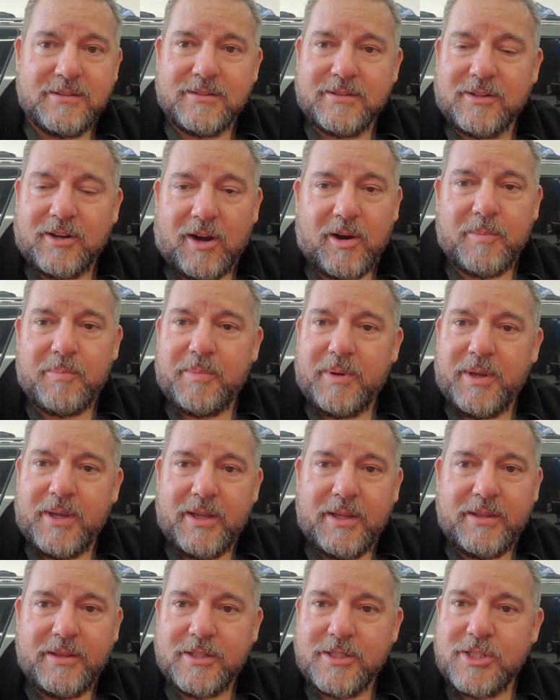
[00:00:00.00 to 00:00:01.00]

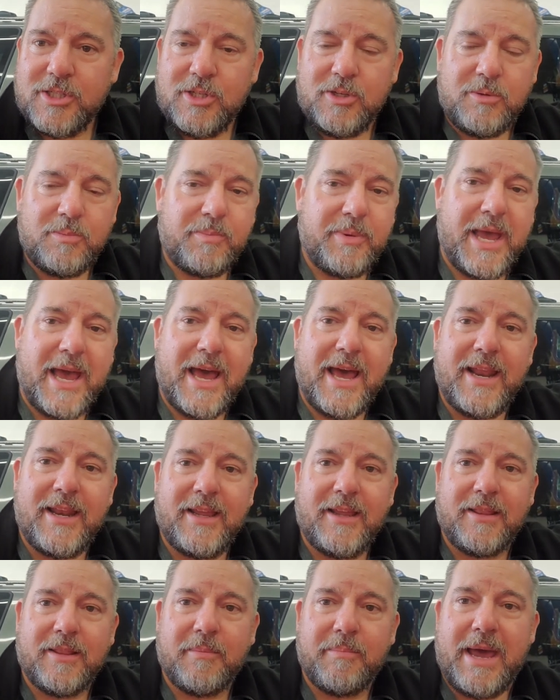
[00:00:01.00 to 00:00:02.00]
carpet and the jute
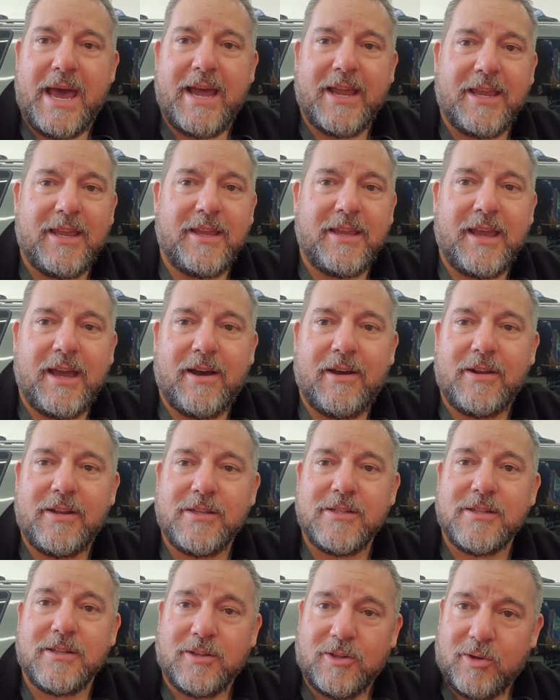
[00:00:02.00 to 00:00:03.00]
padding and the backing out
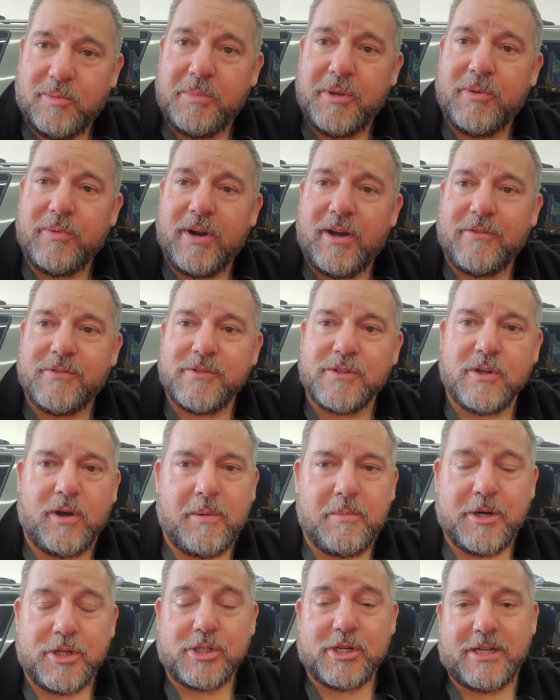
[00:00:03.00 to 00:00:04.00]
is a little bit rough. So
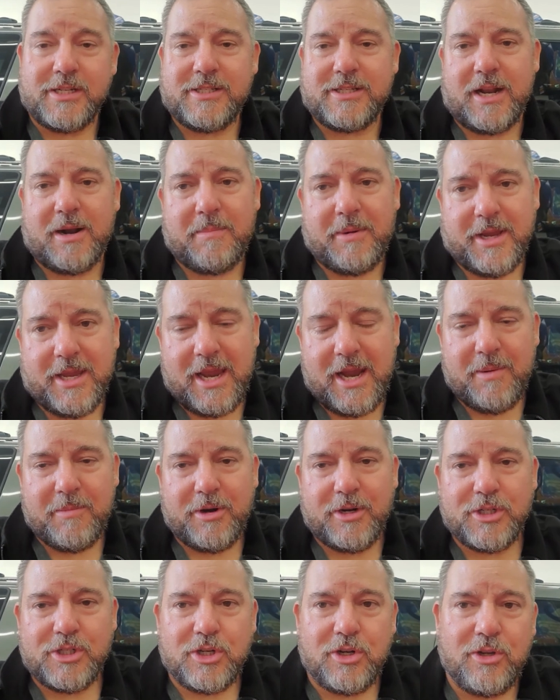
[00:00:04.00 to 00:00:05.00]
I'm going to try to set up my camera
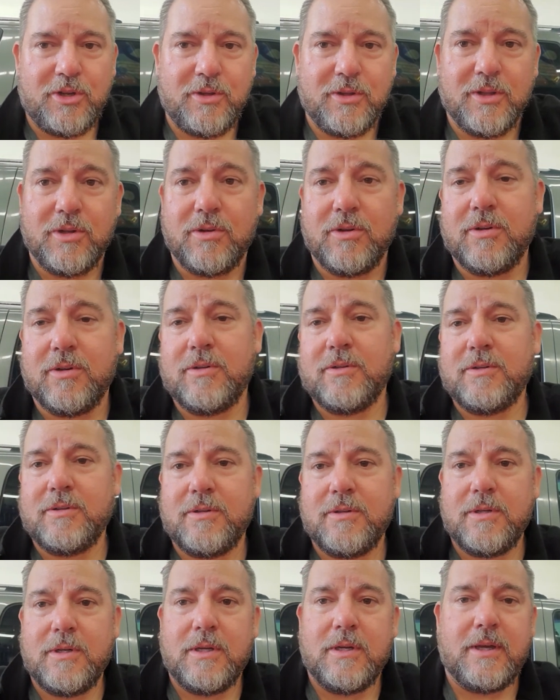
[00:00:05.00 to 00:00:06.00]
and show you a little
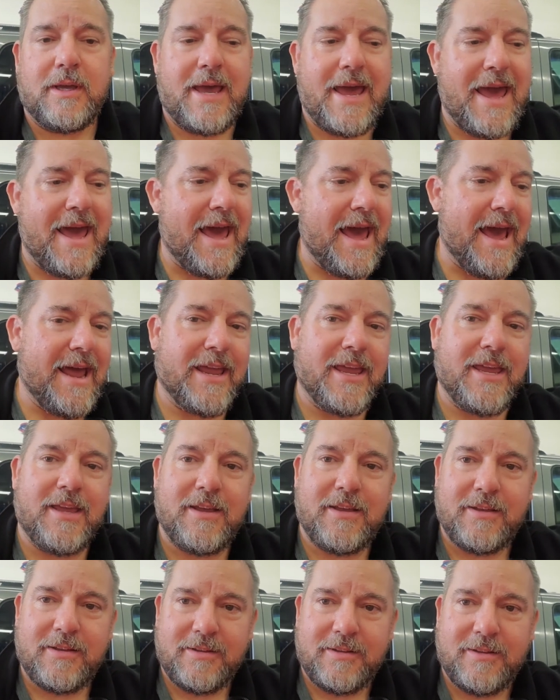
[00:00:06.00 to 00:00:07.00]
hack
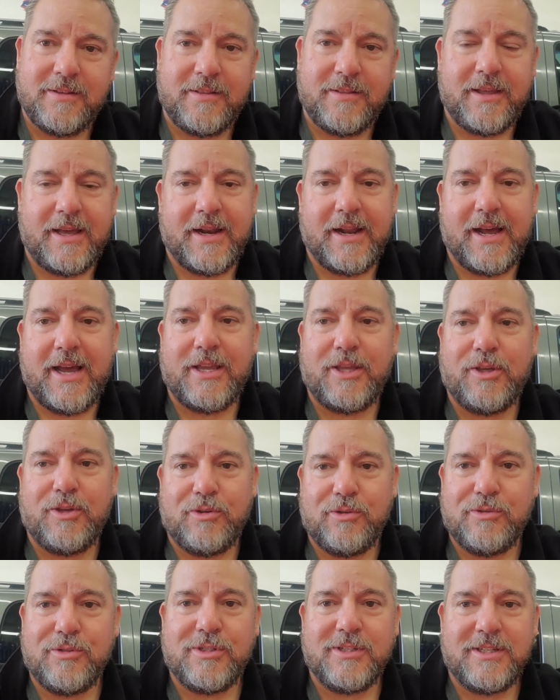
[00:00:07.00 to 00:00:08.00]
that I
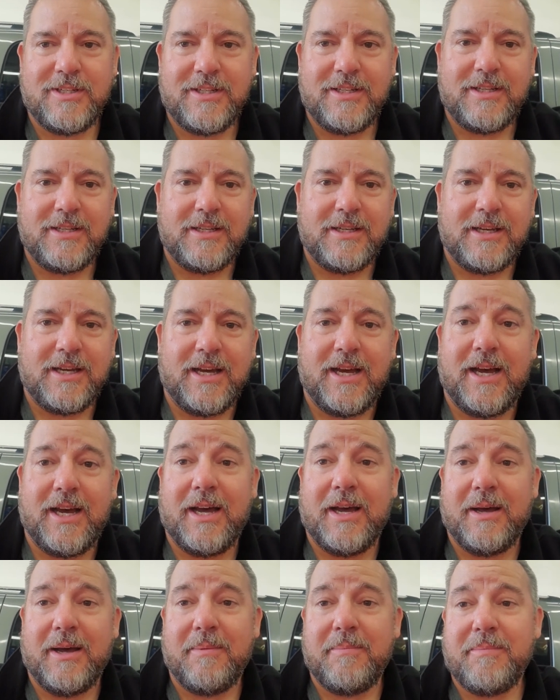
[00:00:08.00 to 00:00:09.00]
use
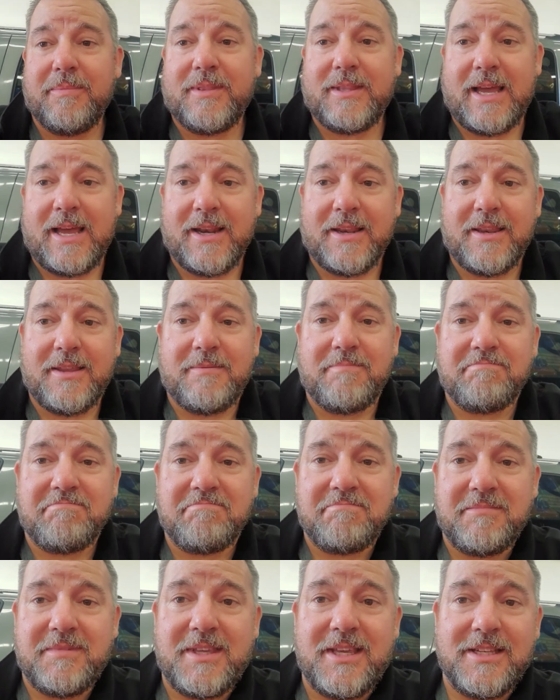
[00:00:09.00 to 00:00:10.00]
that
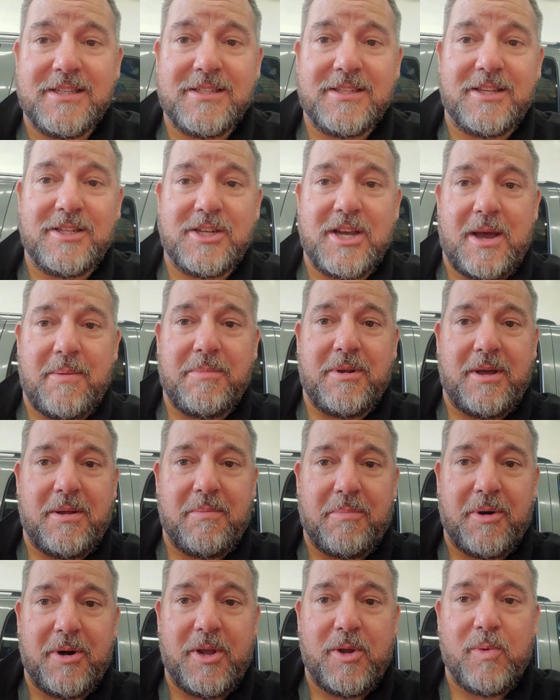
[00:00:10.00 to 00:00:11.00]
gets the job done
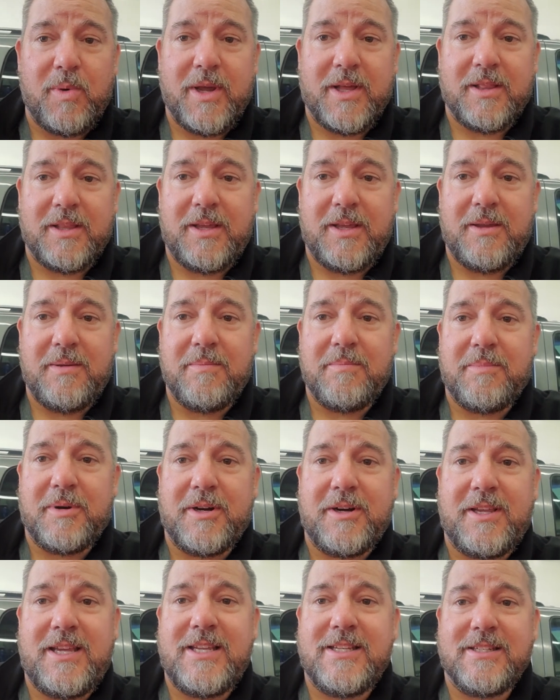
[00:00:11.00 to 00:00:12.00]
pretty quickly,
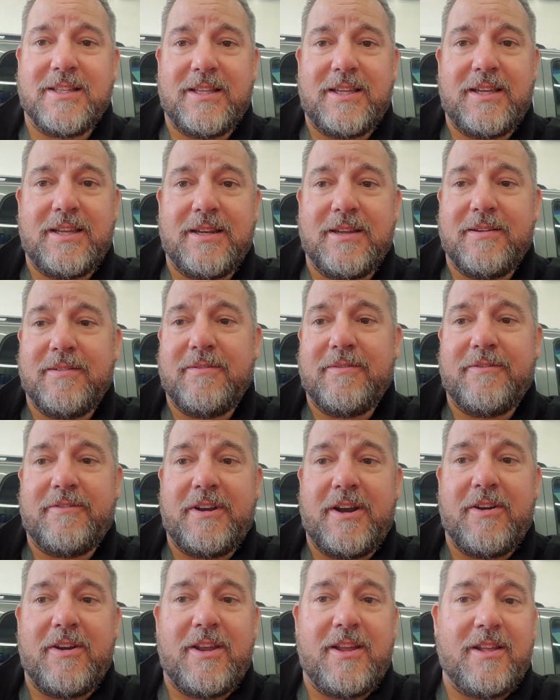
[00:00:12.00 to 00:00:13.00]
pretty easily, in a
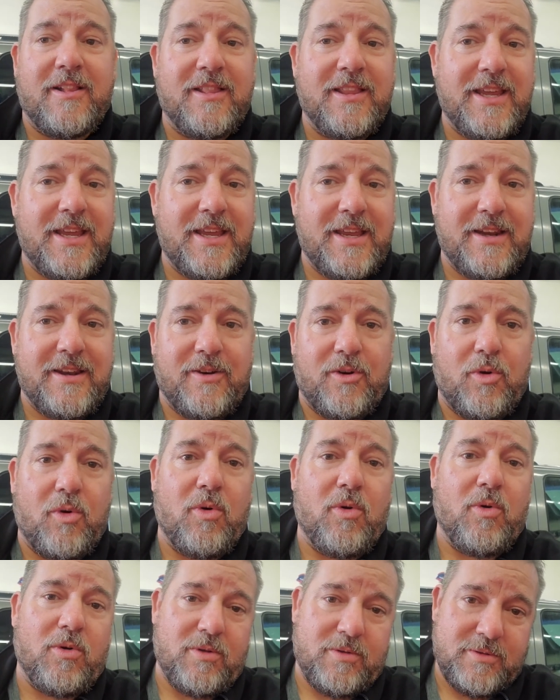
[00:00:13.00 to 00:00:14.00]
very clean
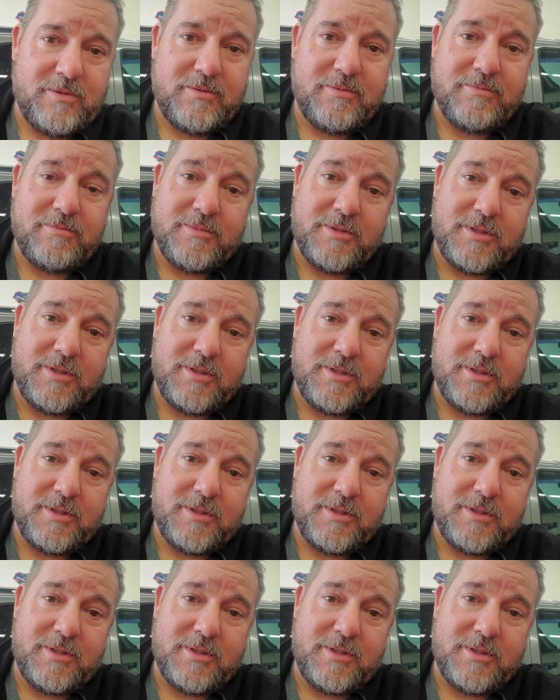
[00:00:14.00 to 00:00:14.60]
hole to